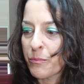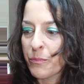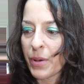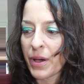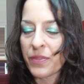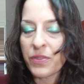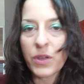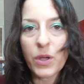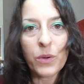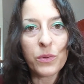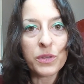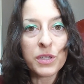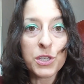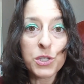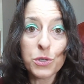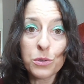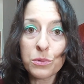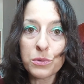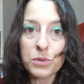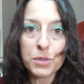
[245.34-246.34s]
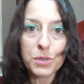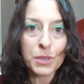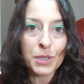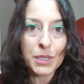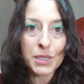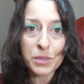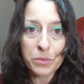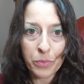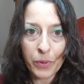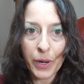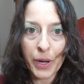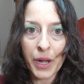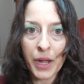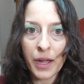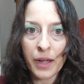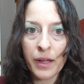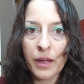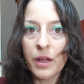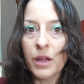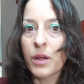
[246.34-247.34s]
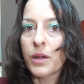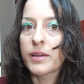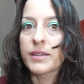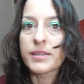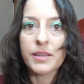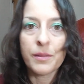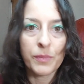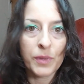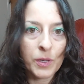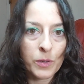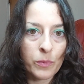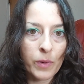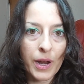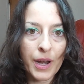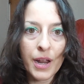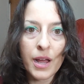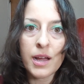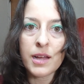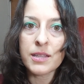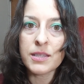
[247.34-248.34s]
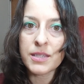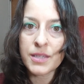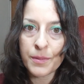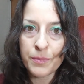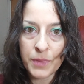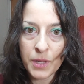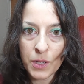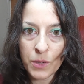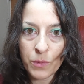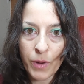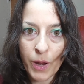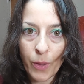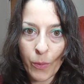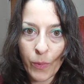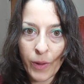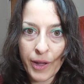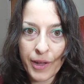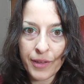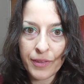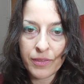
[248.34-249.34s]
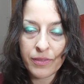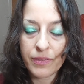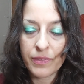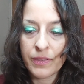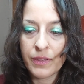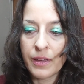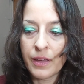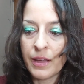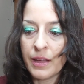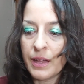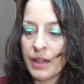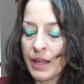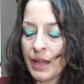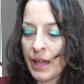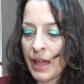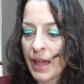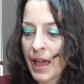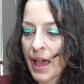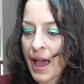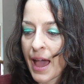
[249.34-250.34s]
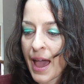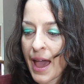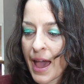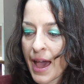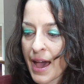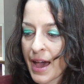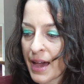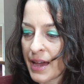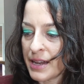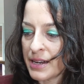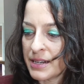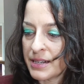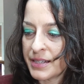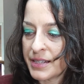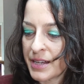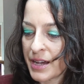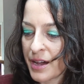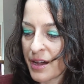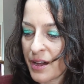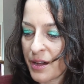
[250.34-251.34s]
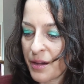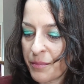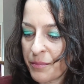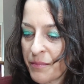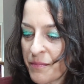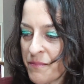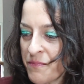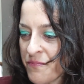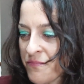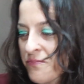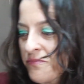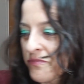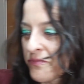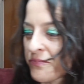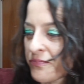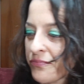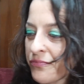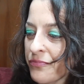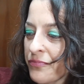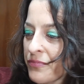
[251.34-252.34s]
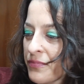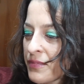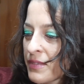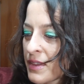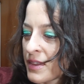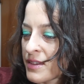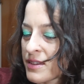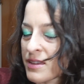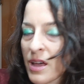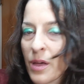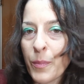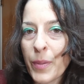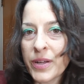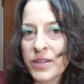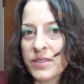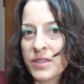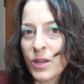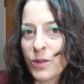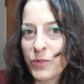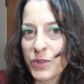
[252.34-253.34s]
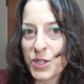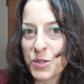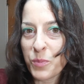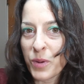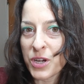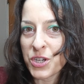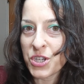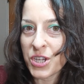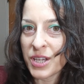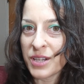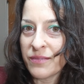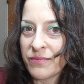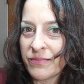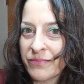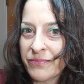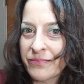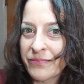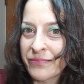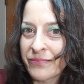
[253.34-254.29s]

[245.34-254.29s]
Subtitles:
But the only tools you need to bring, something to write on, something to write with, and it's all about self-expression.